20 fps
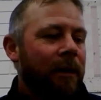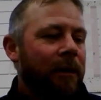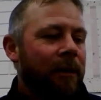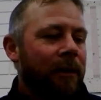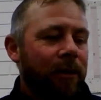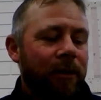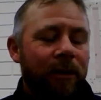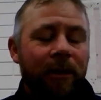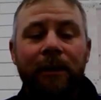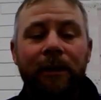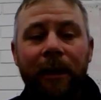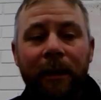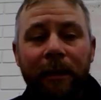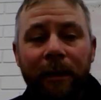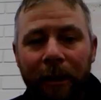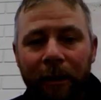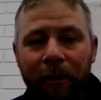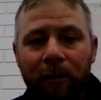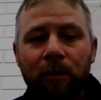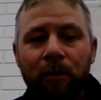to just get
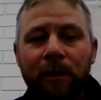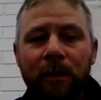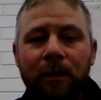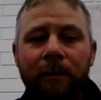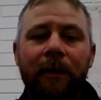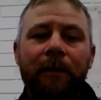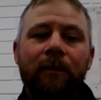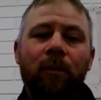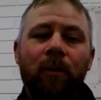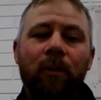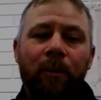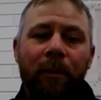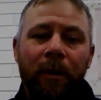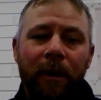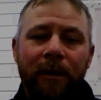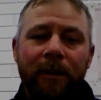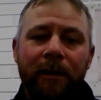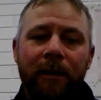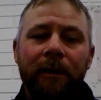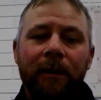that horse to be more
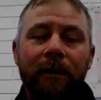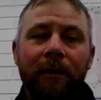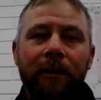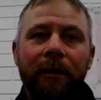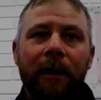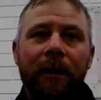present,